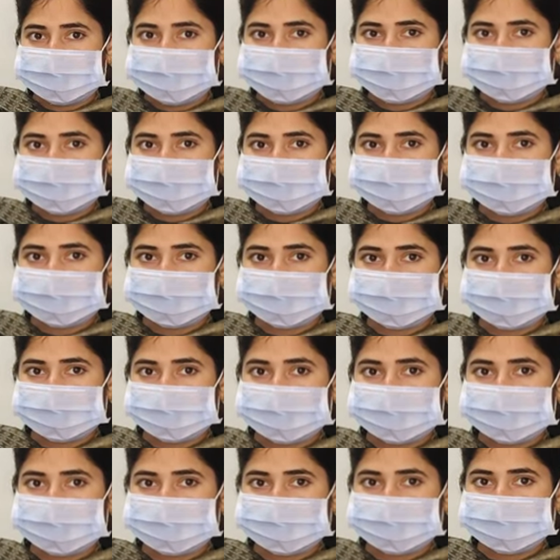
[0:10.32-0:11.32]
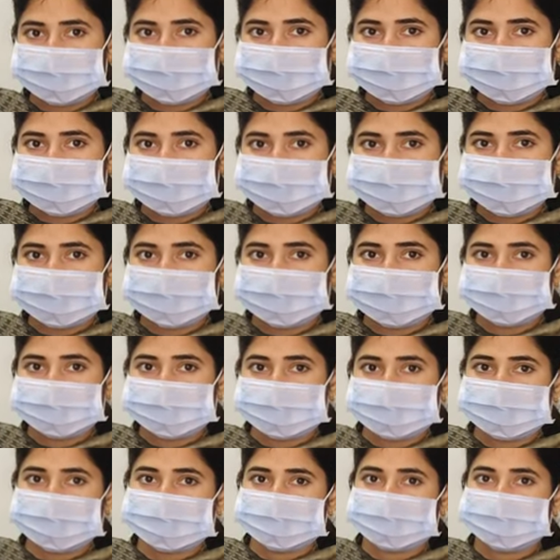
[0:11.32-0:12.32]

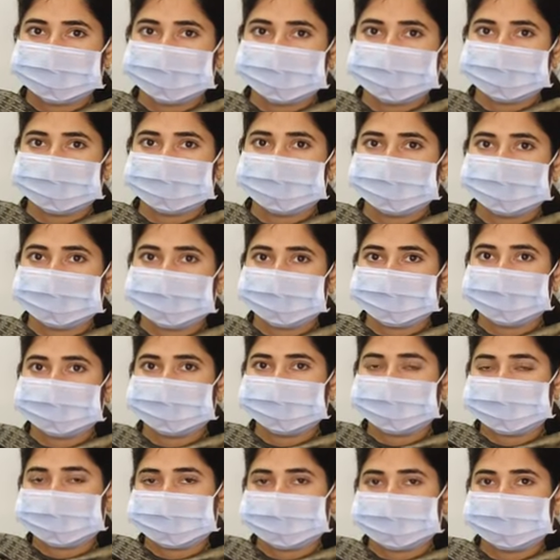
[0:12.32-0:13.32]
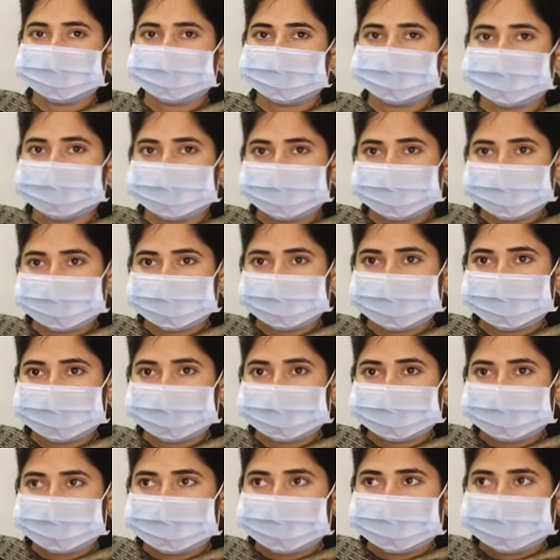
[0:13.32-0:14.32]

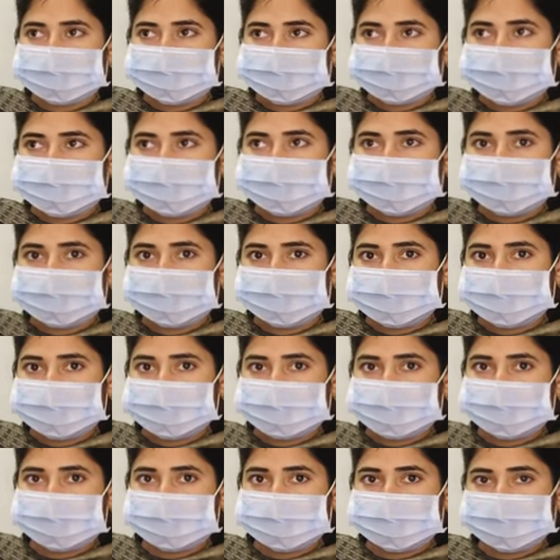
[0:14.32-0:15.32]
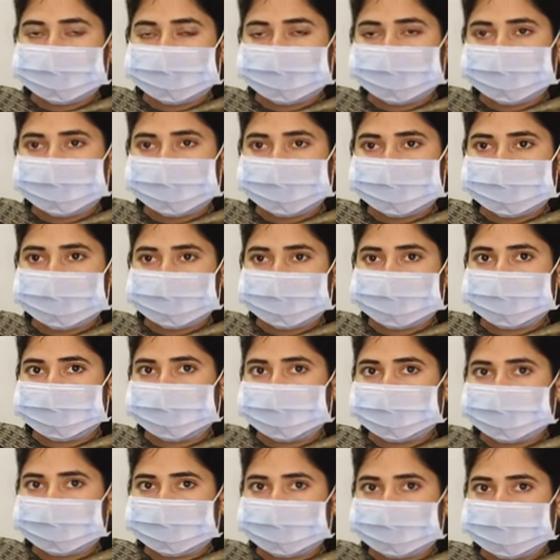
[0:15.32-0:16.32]

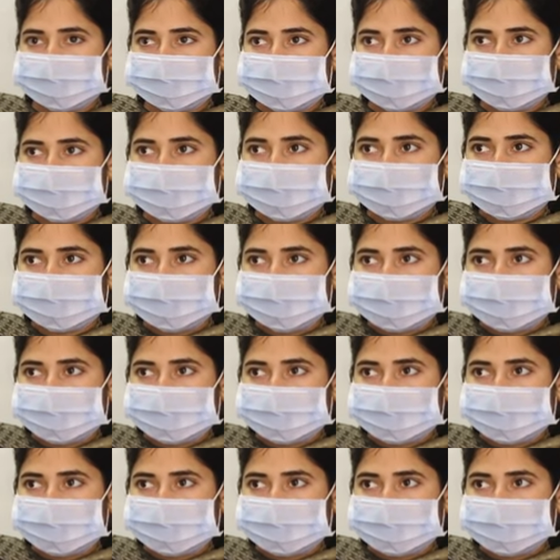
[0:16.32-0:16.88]
(silent)